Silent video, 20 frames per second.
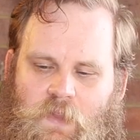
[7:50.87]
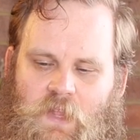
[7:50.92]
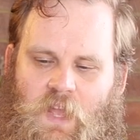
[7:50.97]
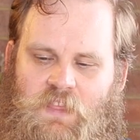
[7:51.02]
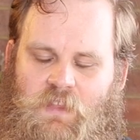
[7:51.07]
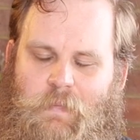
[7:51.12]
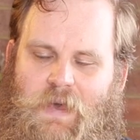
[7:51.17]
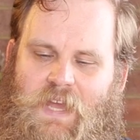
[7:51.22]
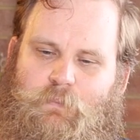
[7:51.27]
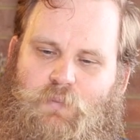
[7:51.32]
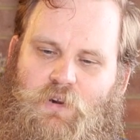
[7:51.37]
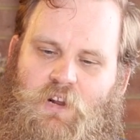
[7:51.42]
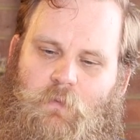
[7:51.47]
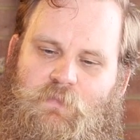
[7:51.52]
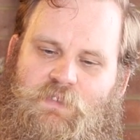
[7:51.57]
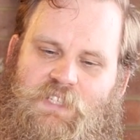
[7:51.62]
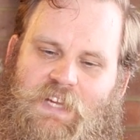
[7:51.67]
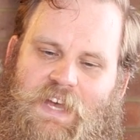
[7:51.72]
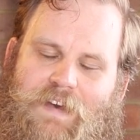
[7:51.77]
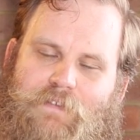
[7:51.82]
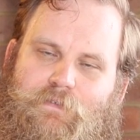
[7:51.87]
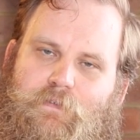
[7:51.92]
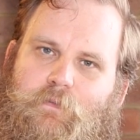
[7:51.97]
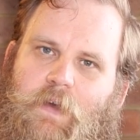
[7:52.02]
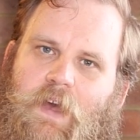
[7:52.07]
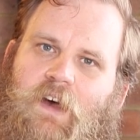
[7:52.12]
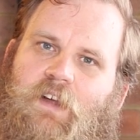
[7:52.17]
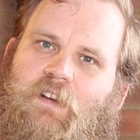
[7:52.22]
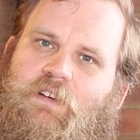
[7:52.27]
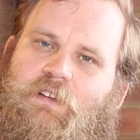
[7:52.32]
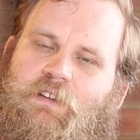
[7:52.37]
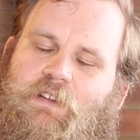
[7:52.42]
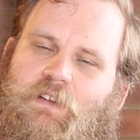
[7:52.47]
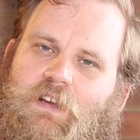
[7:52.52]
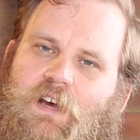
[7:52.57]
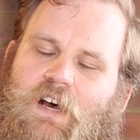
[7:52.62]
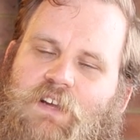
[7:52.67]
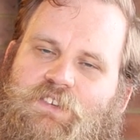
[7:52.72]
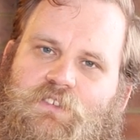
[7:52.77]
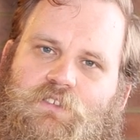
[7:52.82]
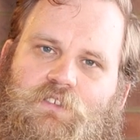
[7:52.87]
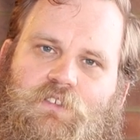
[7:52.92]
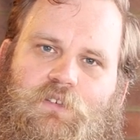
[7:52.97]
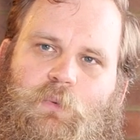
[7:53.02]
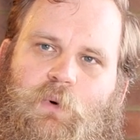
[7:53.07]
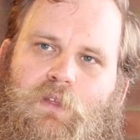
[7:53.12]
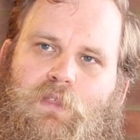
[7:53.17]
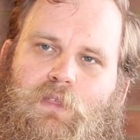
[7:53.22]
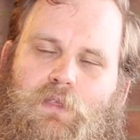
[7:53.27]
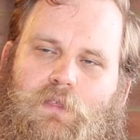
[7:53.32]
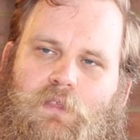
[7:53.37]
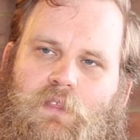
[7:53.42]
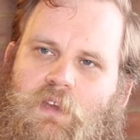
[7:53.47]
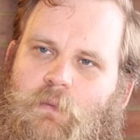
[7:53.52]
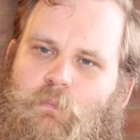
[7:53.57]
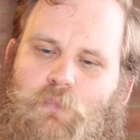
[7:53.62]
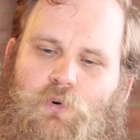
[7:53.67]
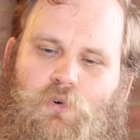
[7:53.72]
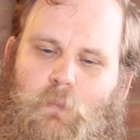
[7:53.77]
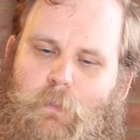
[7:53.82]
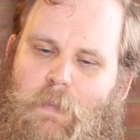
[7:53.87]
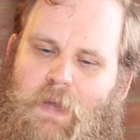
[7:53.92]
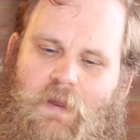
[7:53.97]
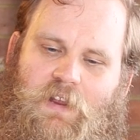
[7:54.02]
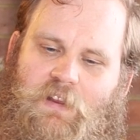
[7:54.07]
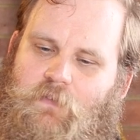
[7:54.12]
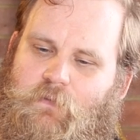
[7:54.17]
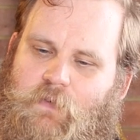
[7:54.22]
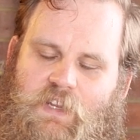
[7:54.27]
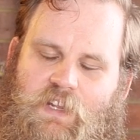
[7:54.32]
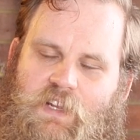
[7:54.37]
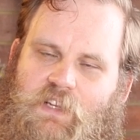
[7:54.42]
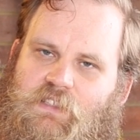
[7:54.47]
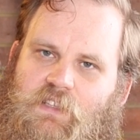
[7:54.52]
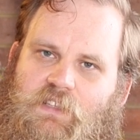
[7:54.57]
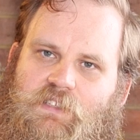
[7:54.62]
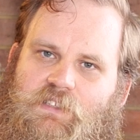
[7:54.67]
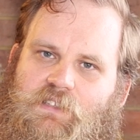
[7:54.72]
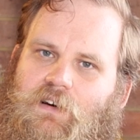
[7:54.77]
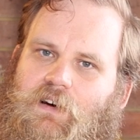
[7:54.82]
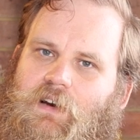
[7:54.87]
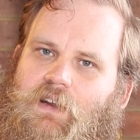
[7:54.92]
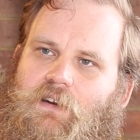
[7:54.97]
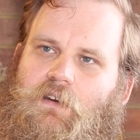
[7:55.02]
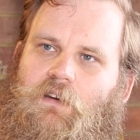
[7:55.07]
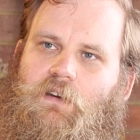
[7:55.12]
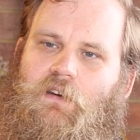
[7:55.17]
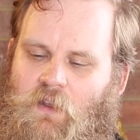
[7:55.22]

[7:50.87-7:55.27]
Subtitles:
And the main problems I have found are to do with the ball bearing fittings inside.